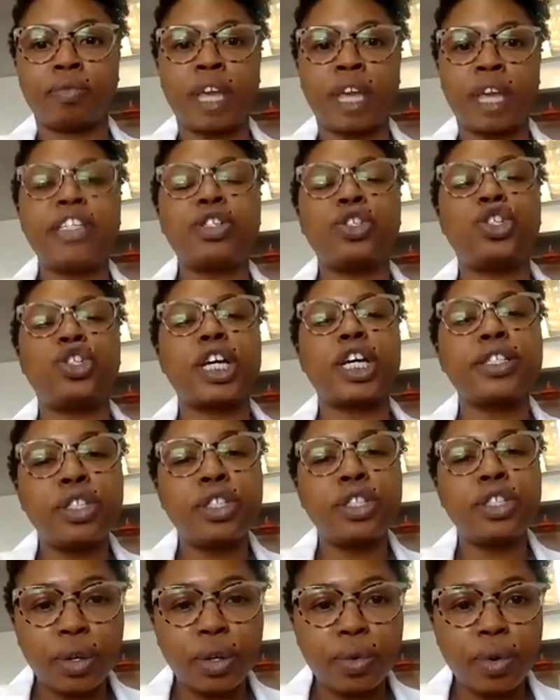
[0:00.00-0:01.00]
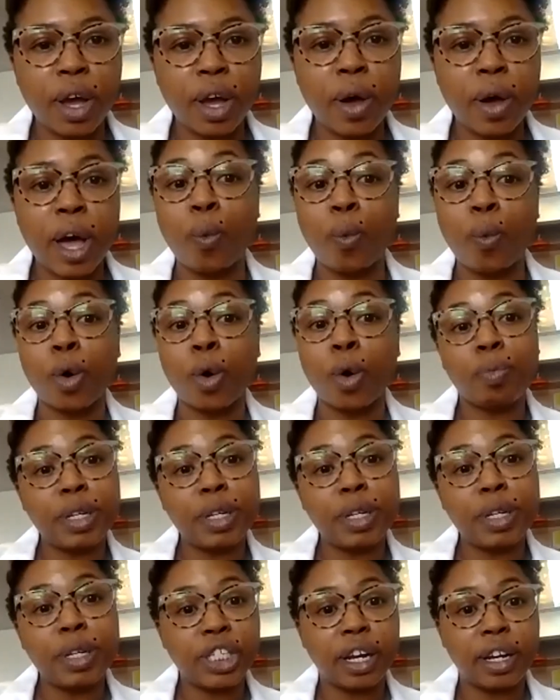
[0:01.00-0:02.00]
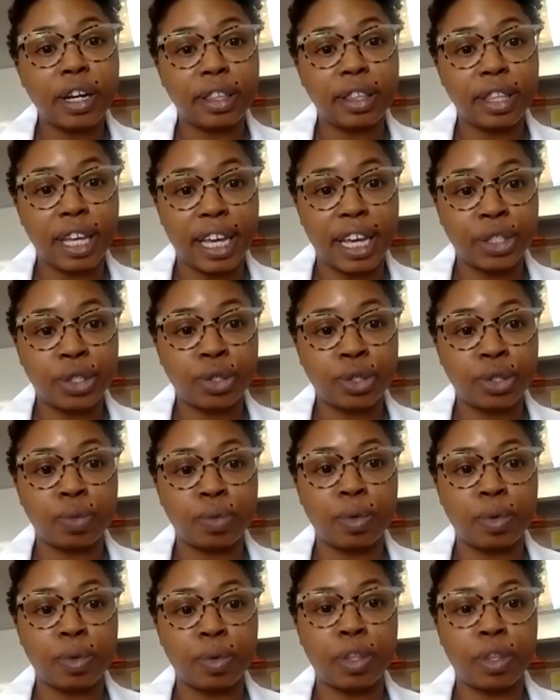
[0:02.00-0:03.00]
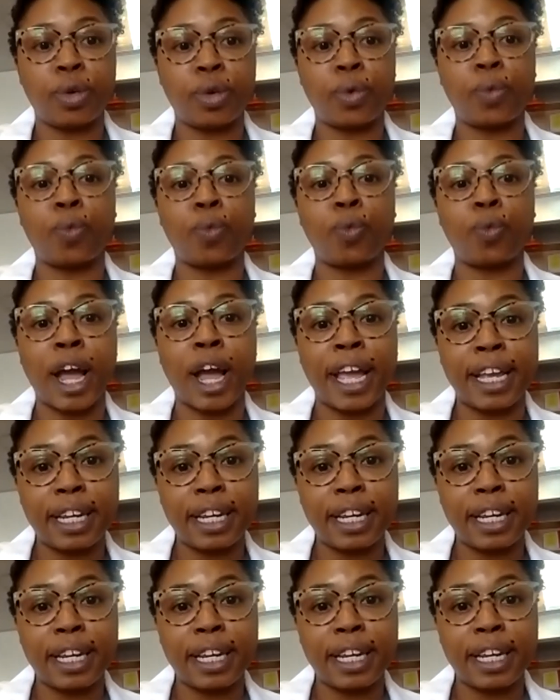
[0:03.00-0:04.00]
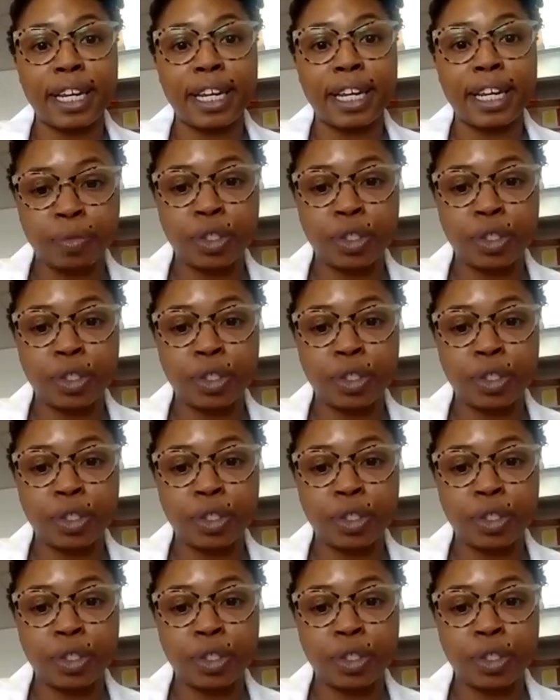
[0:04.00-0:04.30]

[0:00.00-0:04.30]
And just so you know, I won't be sharing the answers with you right now.